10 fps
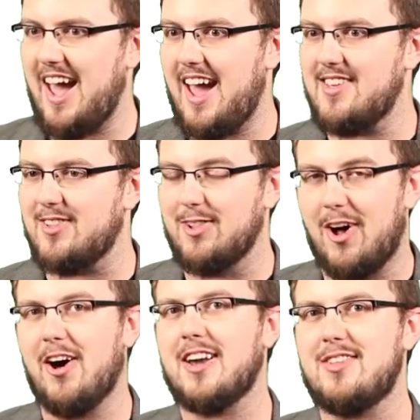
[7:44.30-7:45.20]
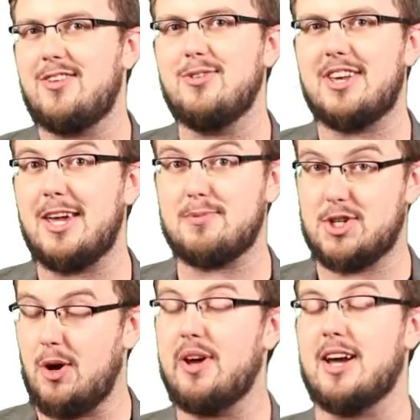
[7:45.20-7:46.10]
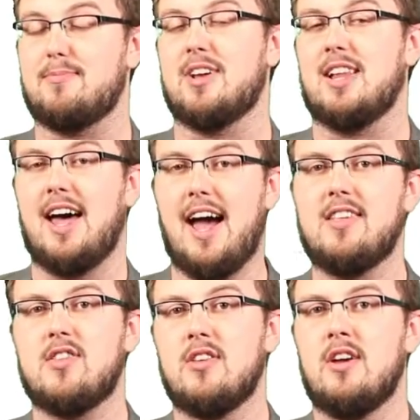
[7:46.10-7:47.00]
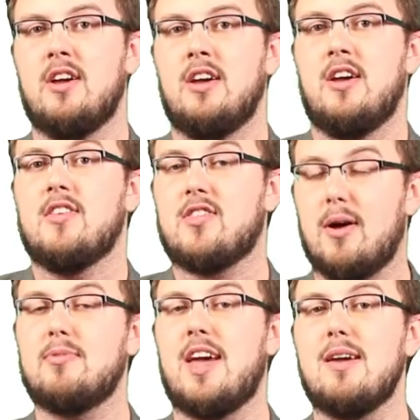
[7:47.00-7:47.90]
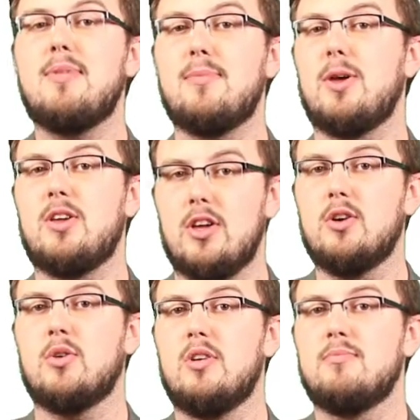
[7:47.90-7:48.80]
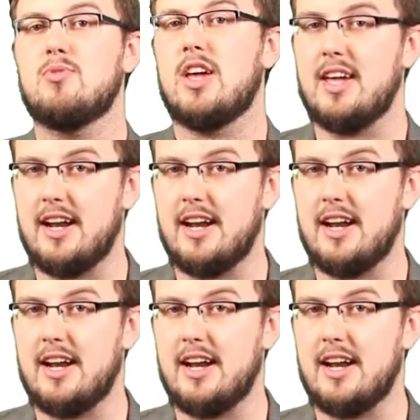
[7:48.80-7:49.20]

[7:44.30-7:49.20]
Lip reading: as long as you keep showing up to class, someday maybe you can